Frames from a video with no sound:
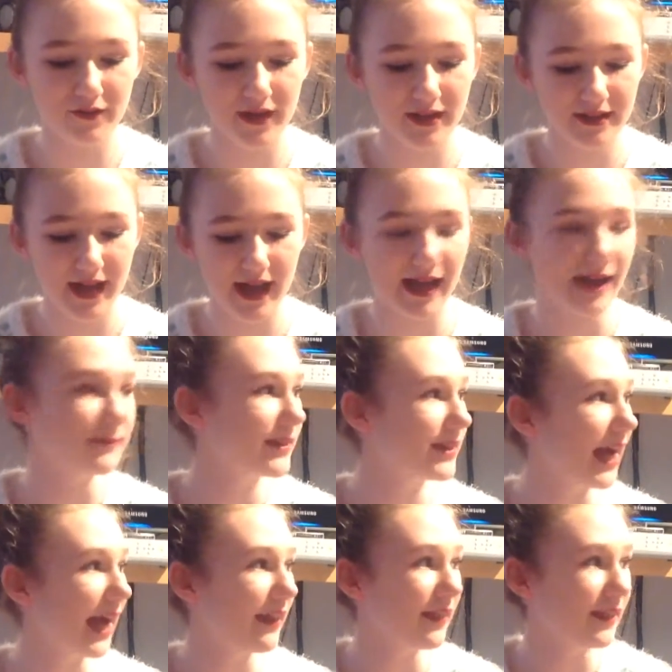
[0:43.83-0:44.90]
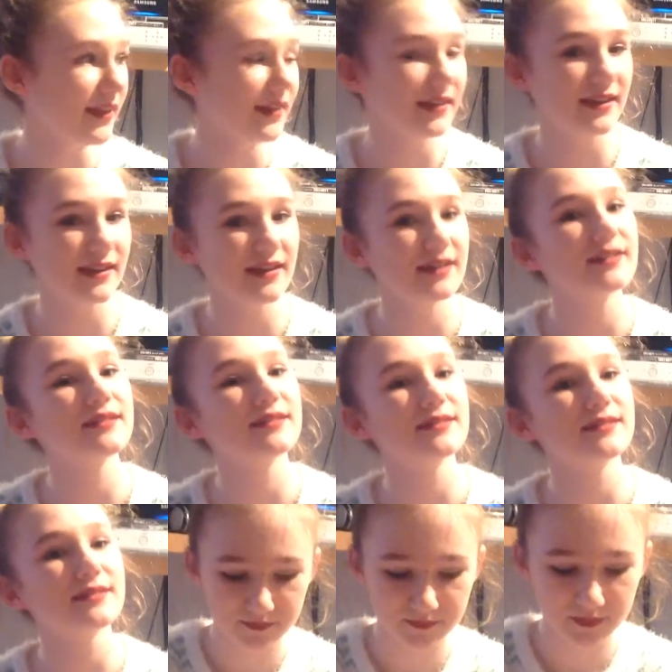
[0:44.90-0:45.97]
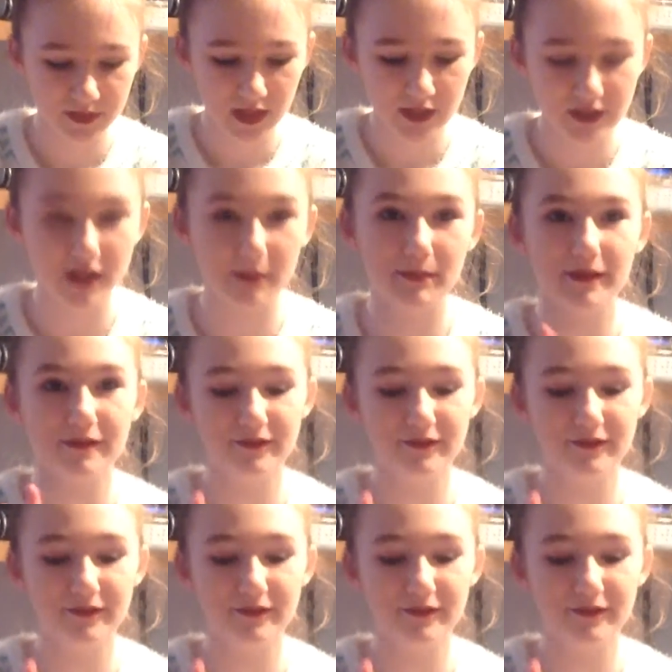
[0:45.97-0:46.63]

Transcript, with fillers: one, I am Catholic. Number